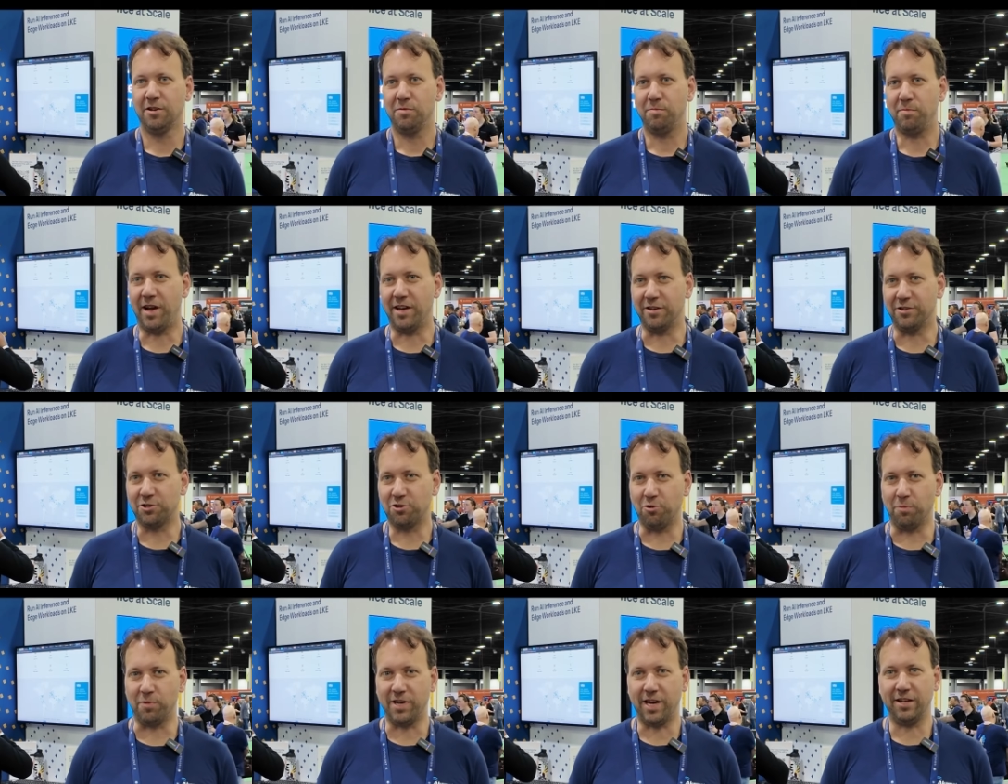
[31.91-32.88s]
managed
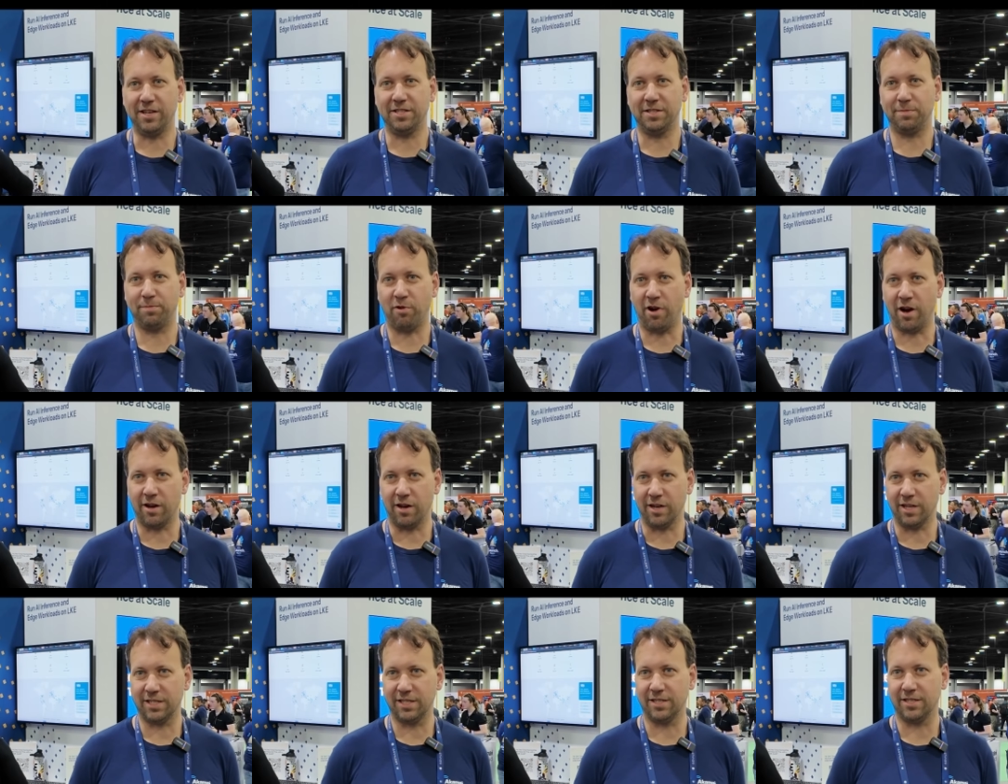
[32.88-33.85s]
Kubernetes
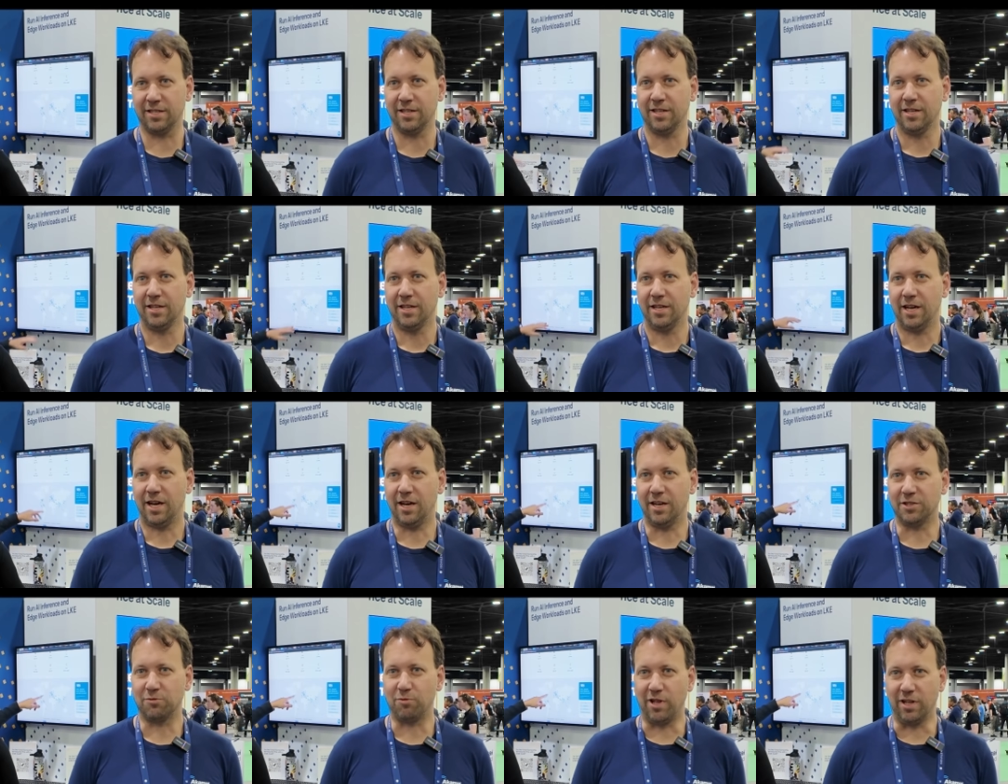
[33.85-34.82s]
products, uh,
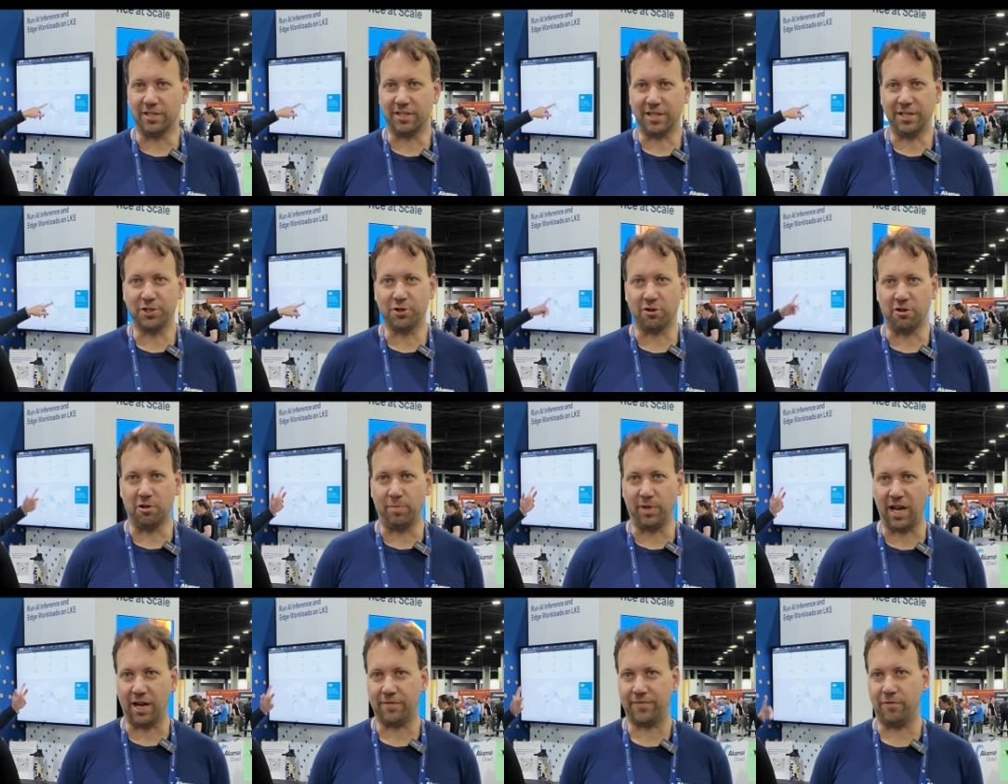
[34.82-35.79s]
as well as internal
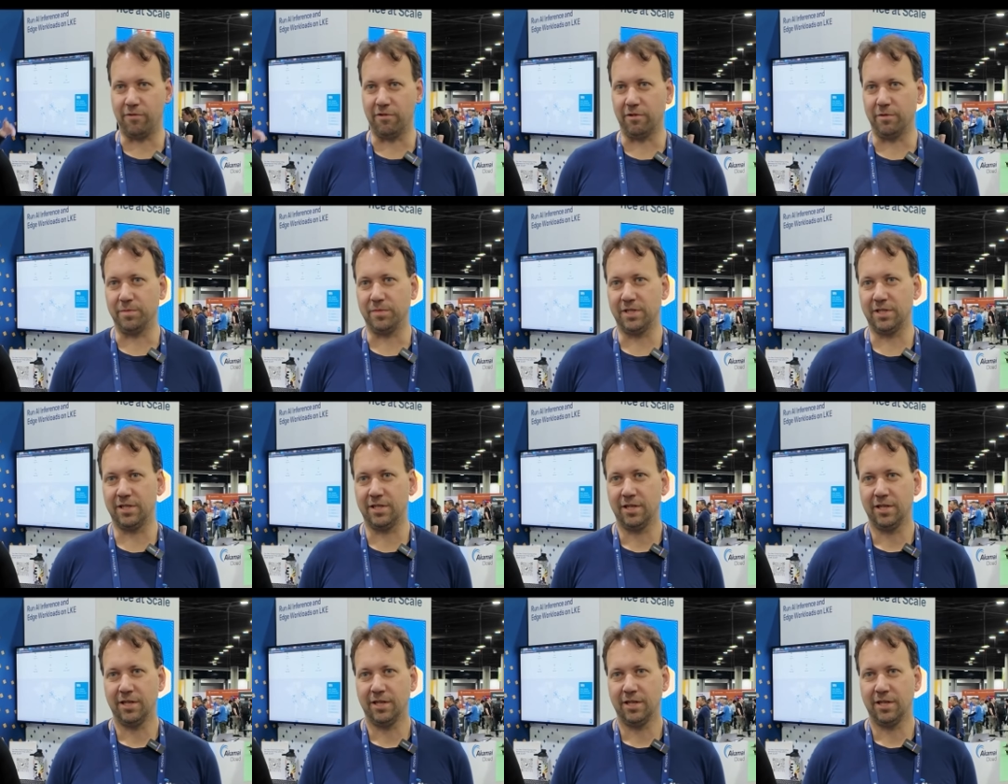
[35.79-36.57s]
platforms.